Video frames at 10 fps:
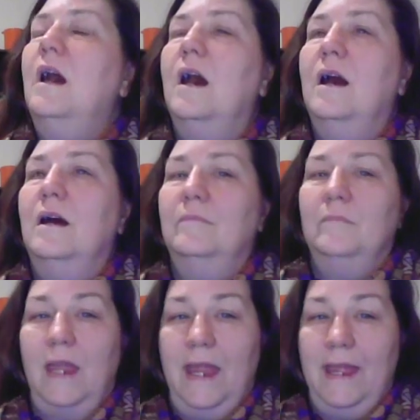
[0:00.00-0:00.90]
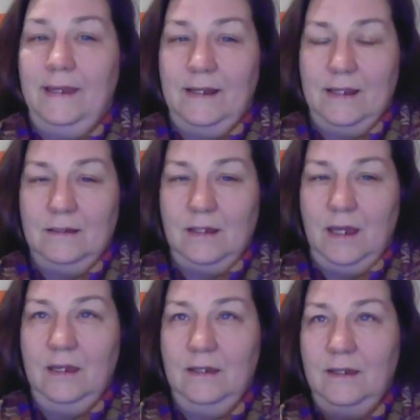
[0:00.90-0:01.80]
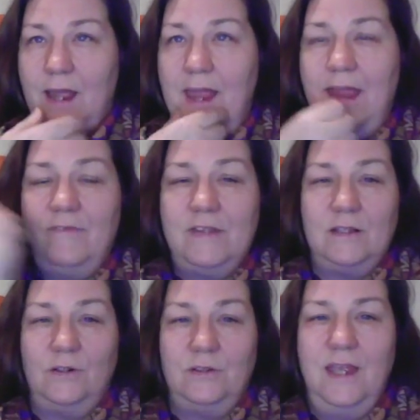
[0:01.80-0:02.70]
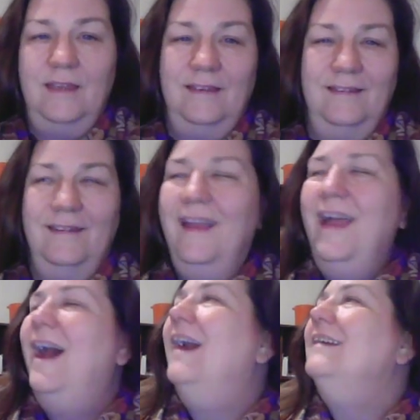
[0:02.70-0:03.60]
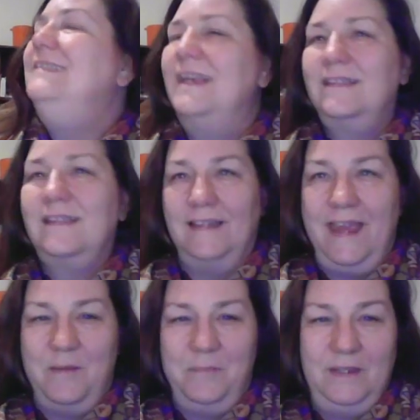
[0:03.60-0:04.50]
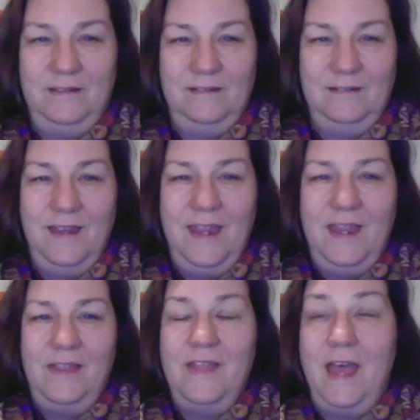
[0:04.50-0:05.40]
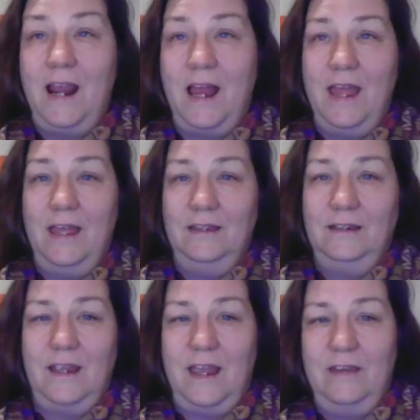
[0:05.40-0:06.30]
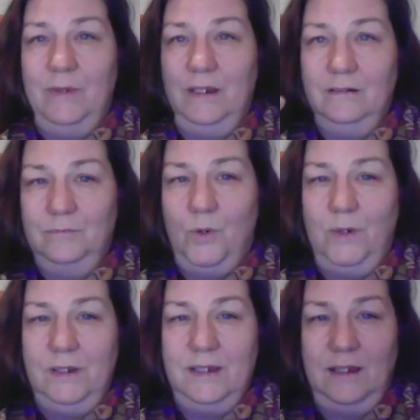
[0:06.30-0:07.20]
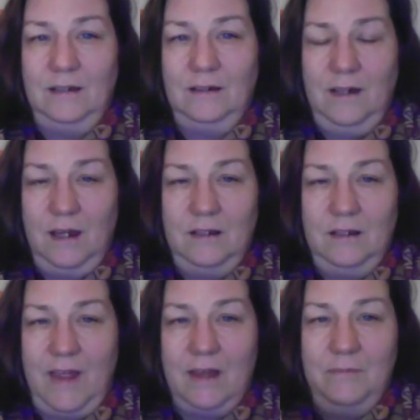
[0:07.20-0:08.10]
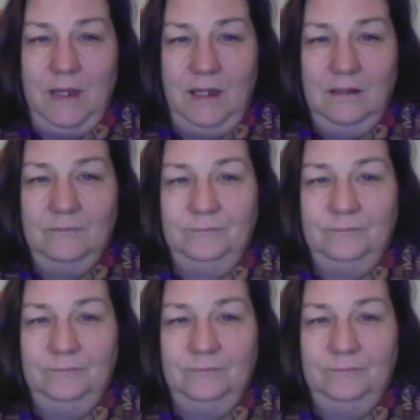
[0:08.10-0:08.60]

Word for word: know. I have this little desk lamp that I've been pointing kind of at me,